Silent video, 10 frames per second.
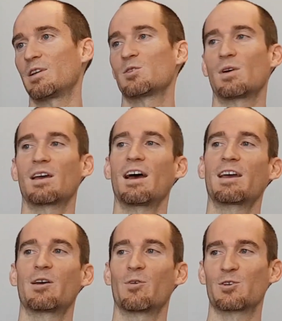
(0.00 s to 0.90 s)
that's why
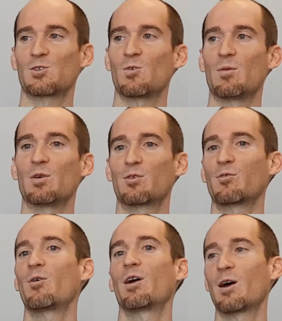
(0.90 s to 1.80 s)
gagging works so well, but
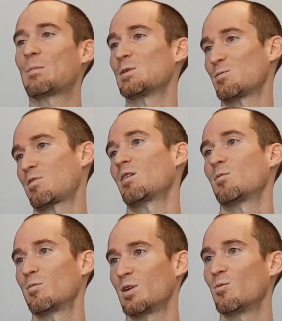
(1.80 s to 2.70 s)
throwing up is
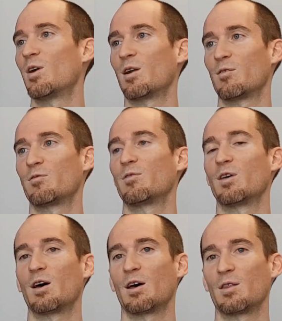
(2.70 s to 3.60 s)
probably one of
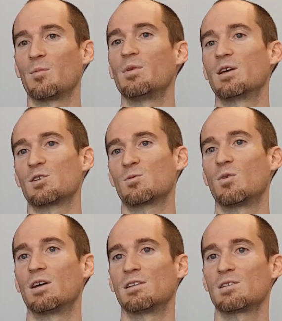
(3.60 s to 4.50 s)
the biggest
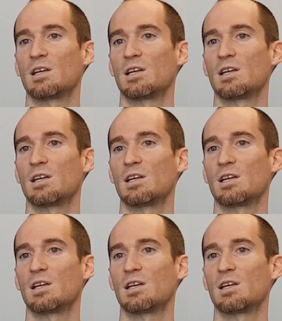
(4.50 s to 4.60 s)
ones.